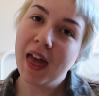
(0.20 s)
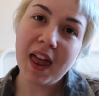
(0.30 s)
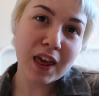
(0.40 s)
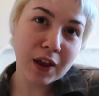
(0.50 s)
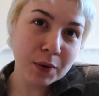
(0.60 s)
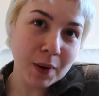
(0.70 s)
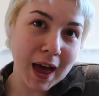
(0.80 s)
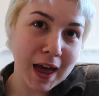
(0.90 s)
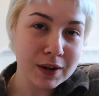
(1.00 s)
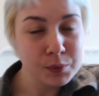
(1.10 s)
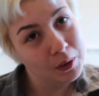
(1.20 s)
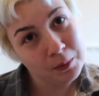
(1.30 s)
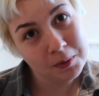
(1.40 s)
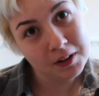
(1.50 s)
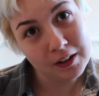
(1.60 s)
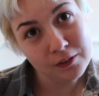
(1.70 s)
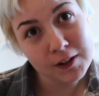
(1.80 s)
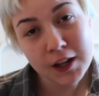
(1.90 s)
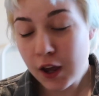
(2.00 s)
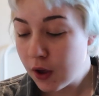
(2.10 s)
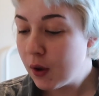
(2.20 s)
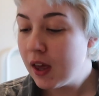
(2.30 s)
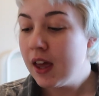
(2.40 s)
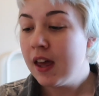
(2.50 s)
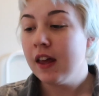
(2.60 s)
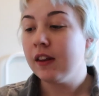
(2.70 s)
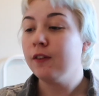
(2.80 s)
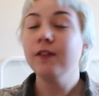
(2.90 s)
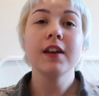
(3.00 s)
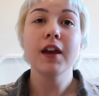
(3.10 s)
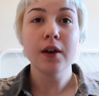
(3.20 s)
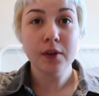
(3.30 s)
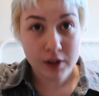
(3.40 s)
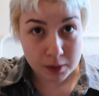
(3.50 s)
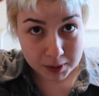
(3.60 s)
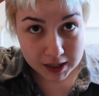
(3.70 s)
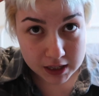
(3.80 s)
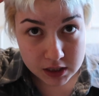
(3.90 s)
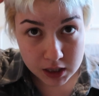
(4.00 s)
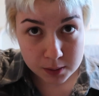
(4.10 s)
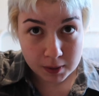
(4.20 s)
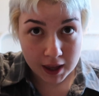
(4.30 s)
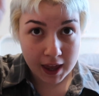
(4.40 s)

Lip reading: Hello and welcome to today's video. In this video I'm going to be dyeing my